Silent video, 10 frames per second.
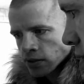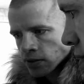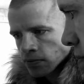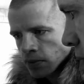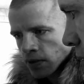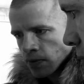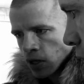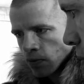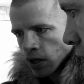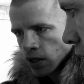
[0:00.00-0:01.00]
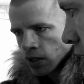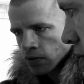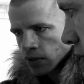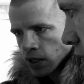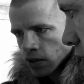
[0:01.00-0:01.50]
He chased
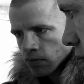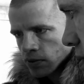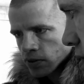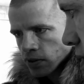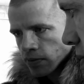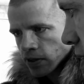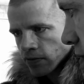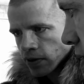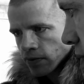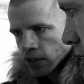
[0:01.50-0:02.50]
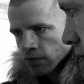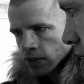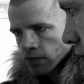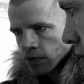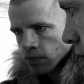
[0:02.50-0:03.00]
out the plague from our hearts.
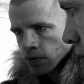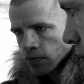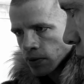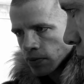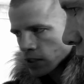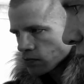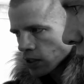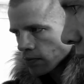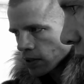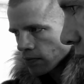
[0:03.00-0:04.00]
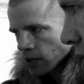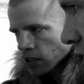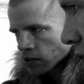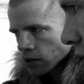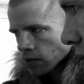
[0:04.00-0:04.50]
This is how Bishop
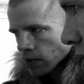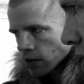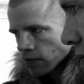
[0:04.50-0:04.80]
Carlo